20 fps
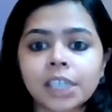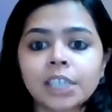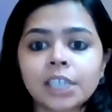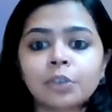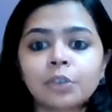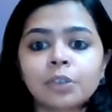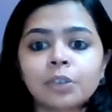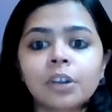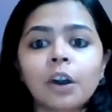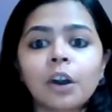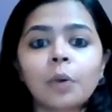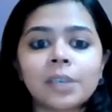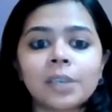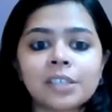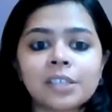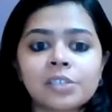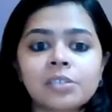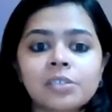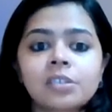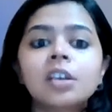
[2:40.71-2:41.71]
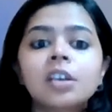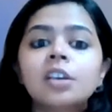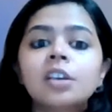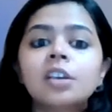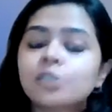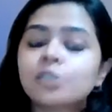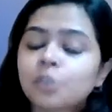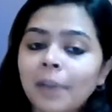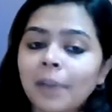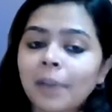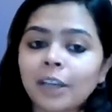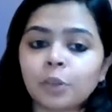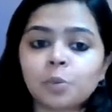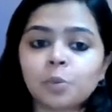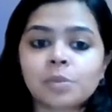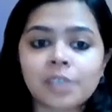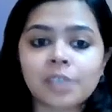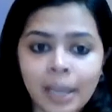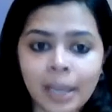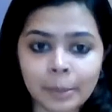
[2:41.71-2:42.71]
in Gurgaon-based
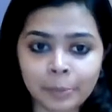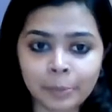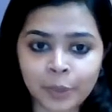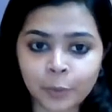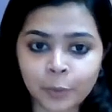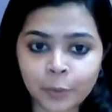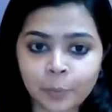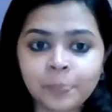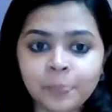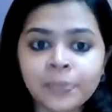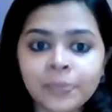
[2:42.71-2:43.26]
Zomato's IPO.